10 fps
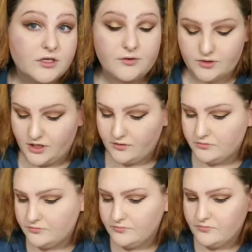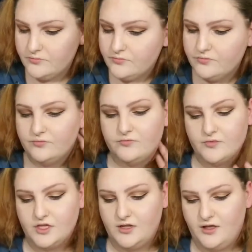There we
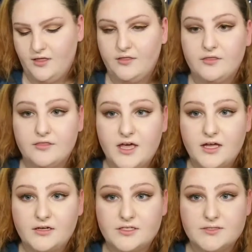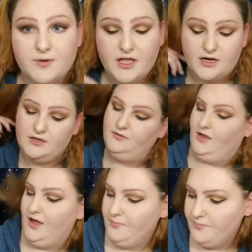go. That is better.
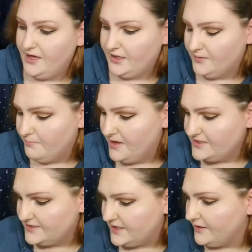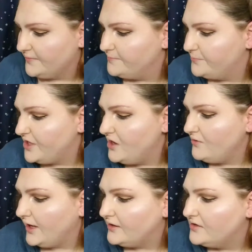I'm making a mess here.
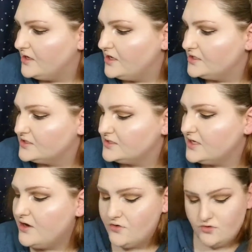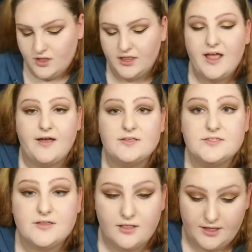Okay, so
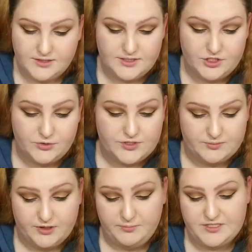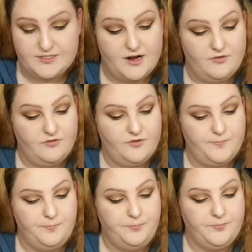last, let's do some lip stuff.
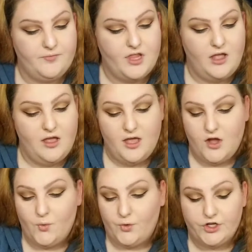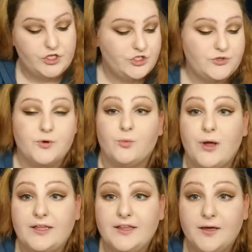We're gonna do a
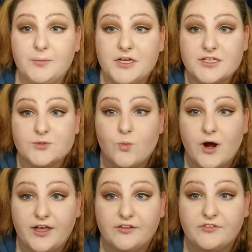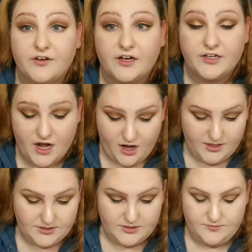red lip because why the fuck
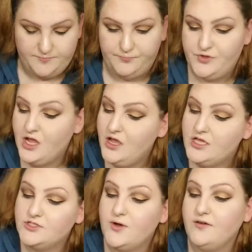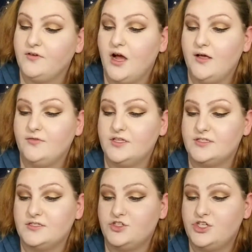not? So I've got this